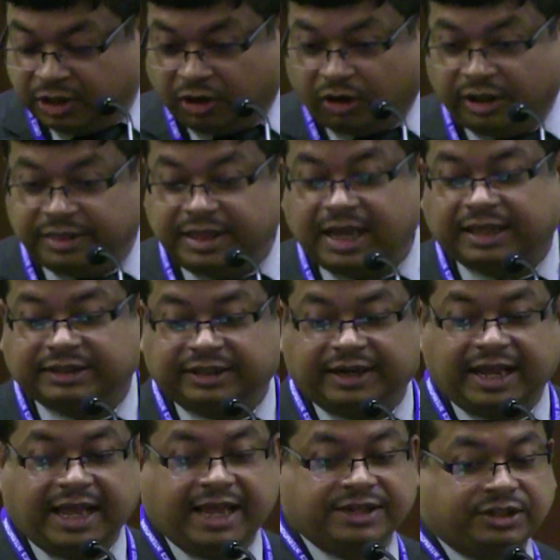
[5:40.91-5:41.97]
On the
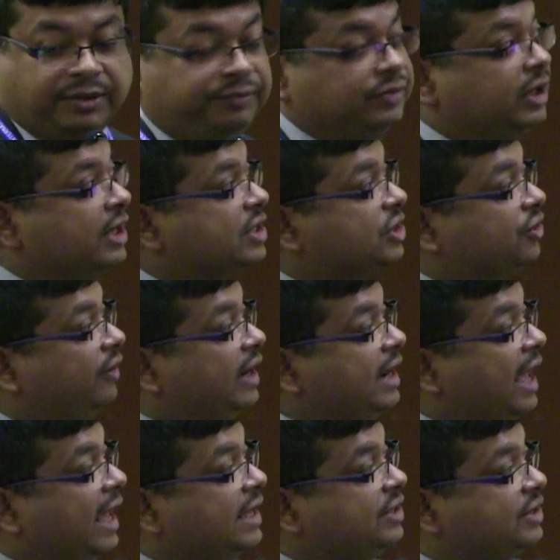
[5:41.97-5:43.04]
other hand, the
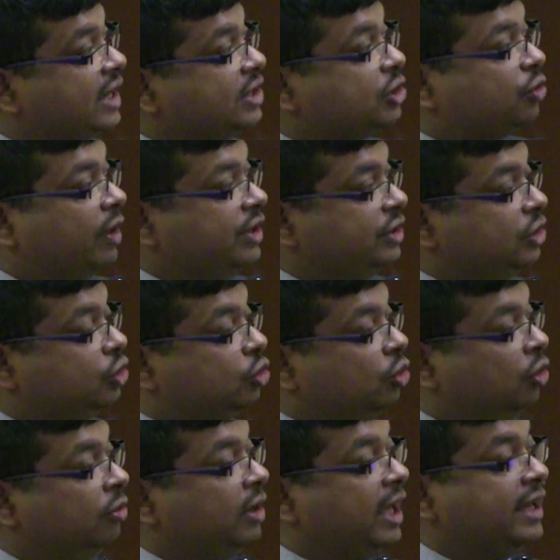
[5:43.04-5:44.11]
strain
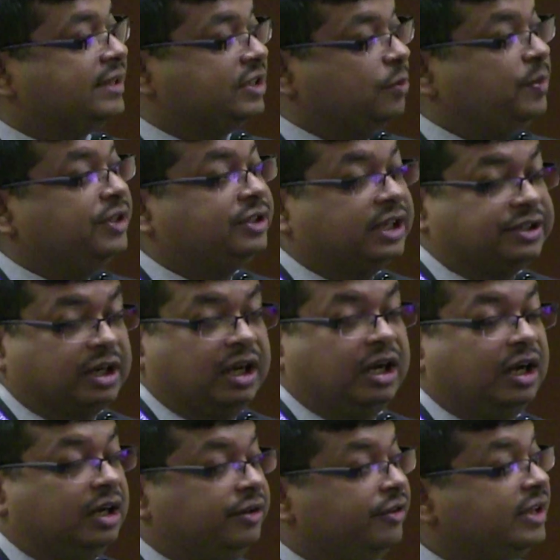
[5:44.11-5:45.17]
HH22 exhibited
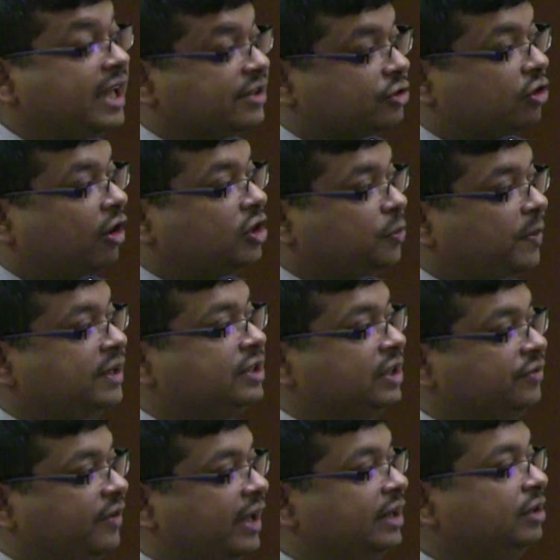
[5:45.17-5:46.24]
a reassortment
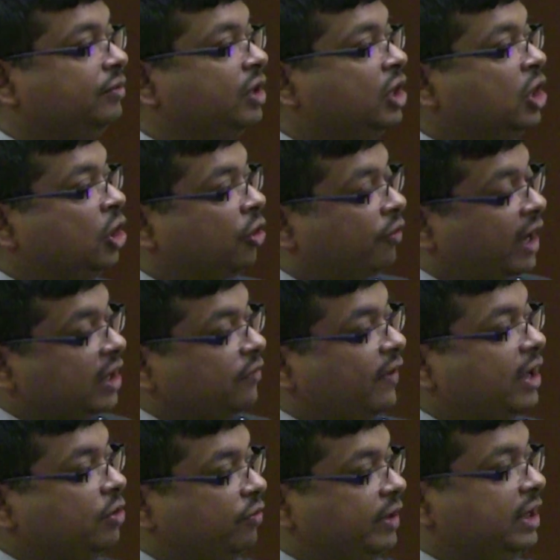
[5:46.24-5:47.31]
event
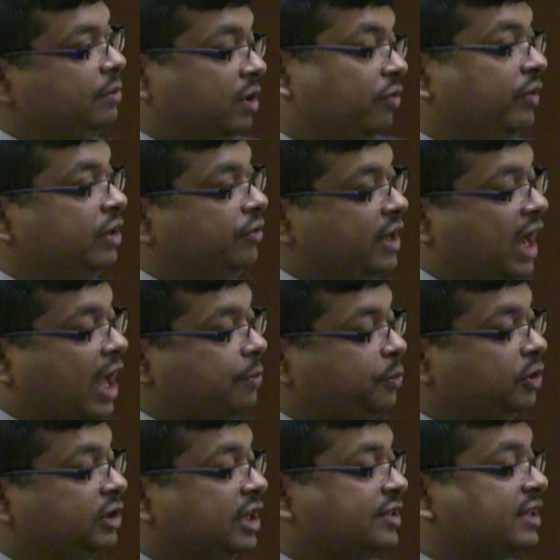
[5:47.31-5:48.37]
whereby we
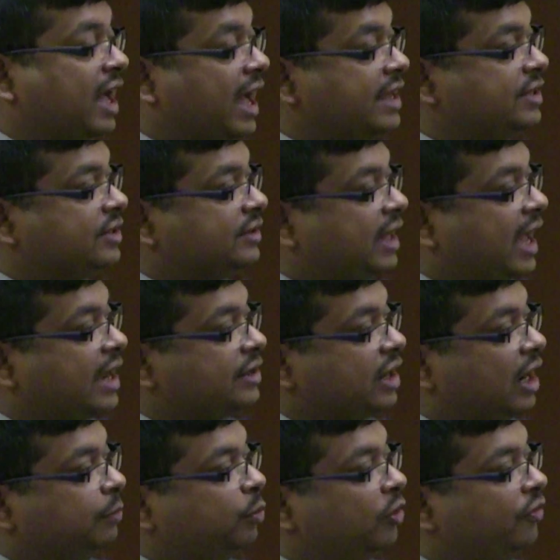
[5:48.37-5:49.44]
hypothesized that
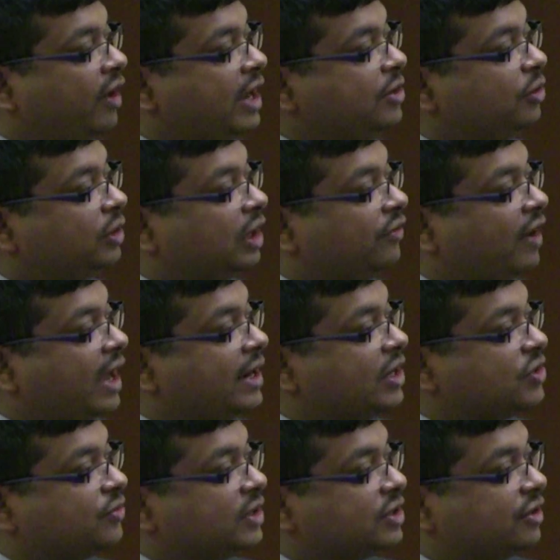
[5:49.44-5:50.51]
a bovine
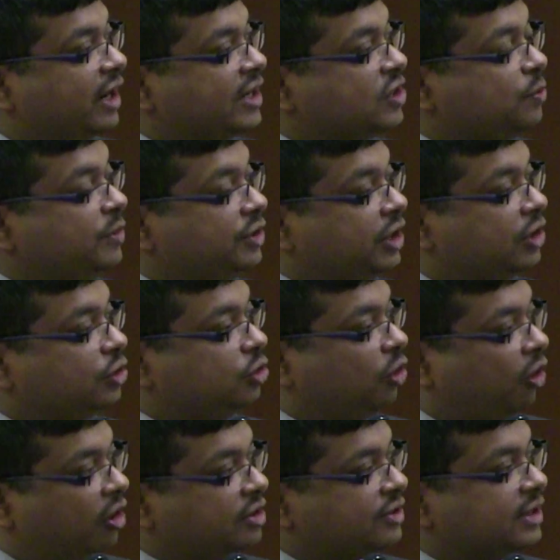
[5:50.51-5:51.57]
rotavirus was transmitted to
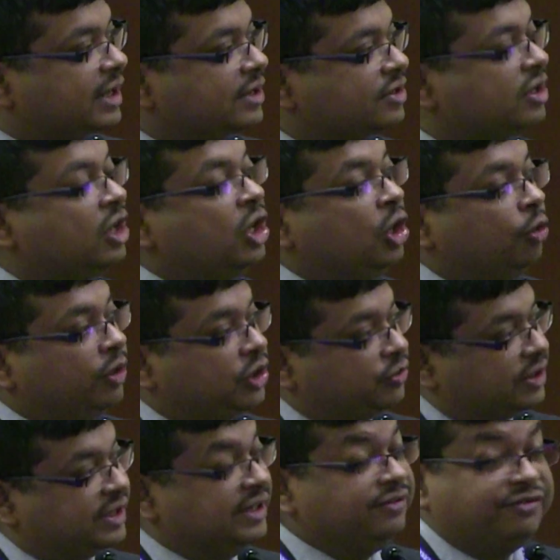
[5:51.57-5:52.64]
horses, which
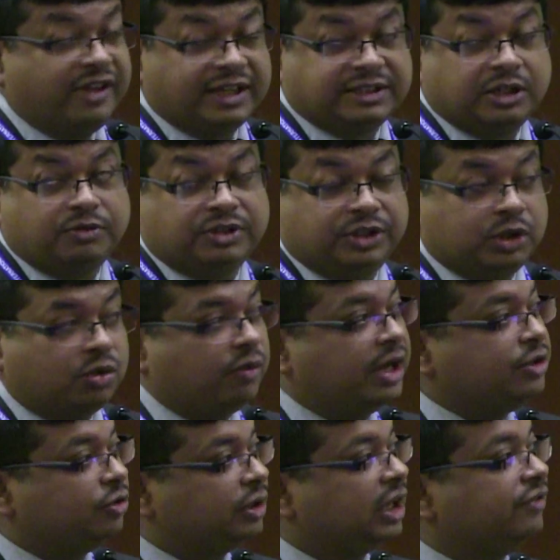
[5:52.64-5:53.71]
was infected with
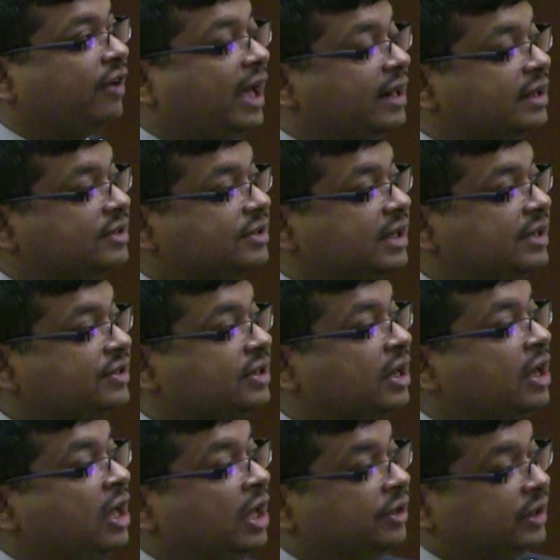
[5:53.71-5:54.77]
equine rotaviruses.
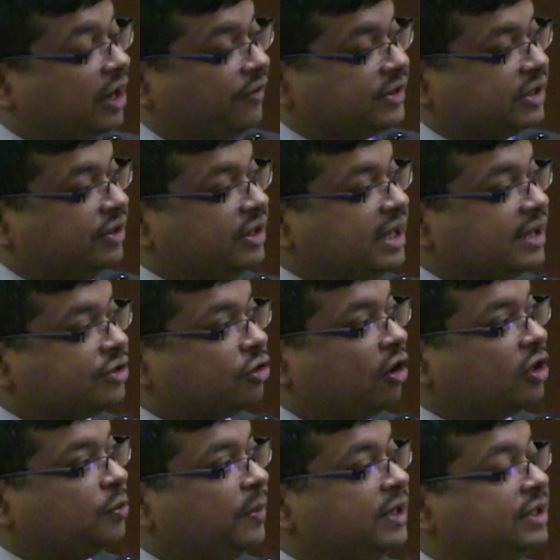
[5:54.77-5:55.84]
There was a
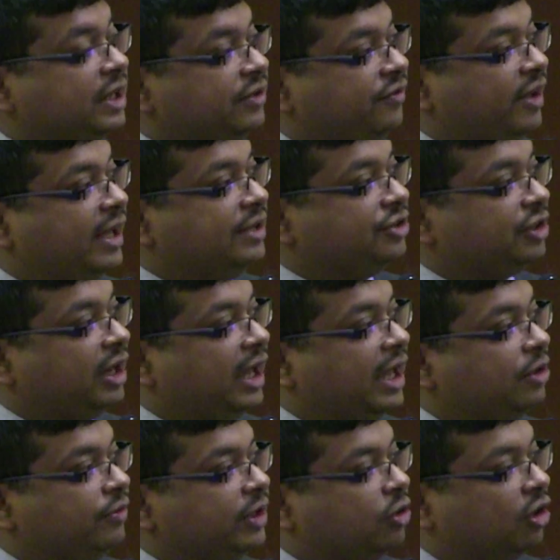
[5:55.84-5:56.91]
reassortment event,
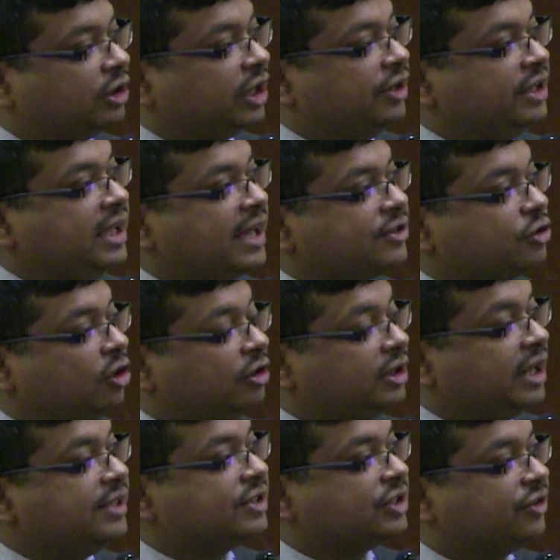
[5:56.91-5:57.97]
and we got a
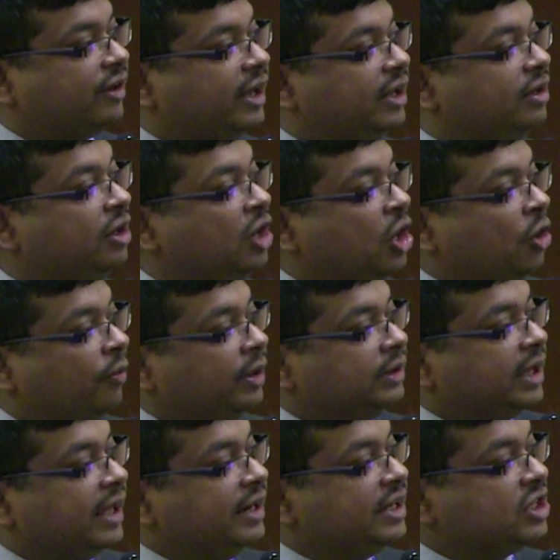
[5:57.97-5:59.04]
reassortant strain
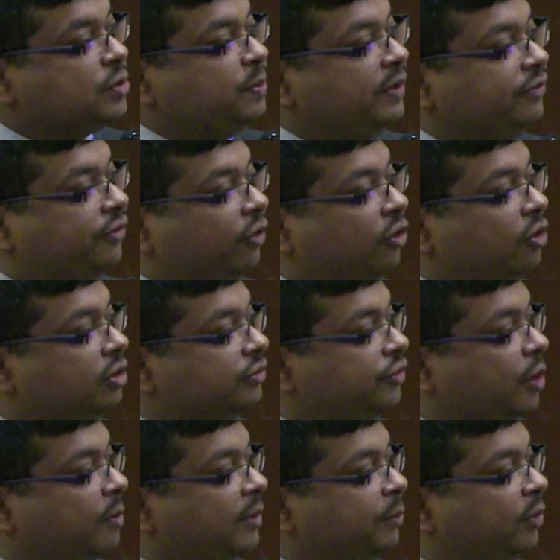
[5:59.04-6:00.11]
with the NSP4
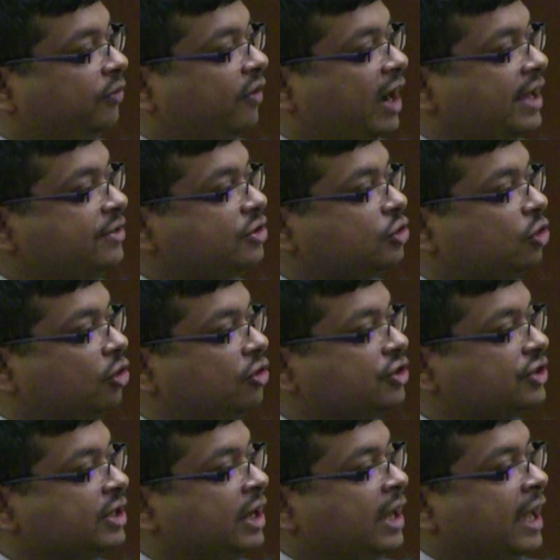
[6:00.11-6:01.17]
from a bovine
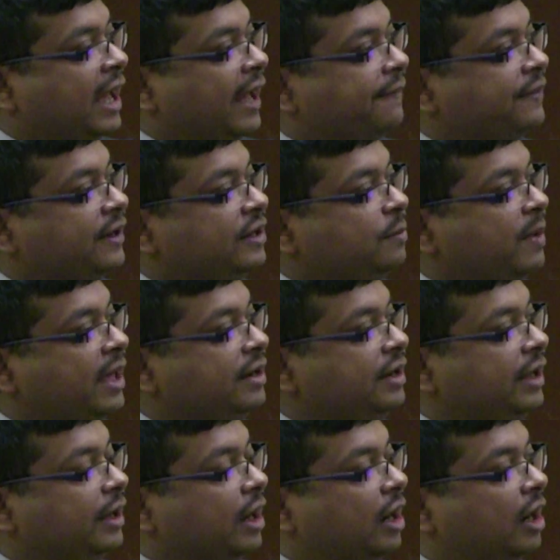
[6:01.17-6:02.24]
source and the
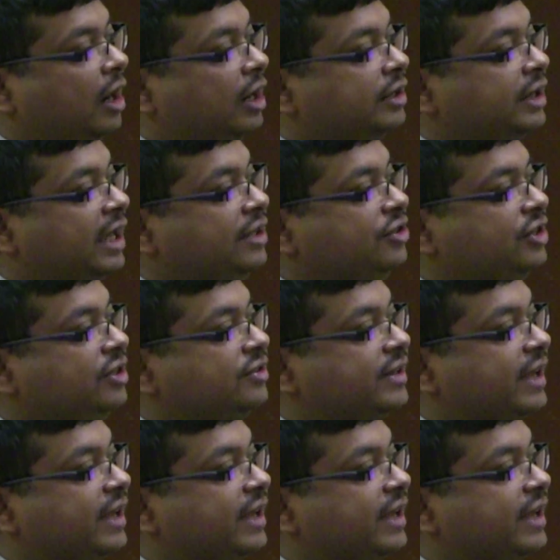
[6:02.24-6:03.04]
remaining 10 gene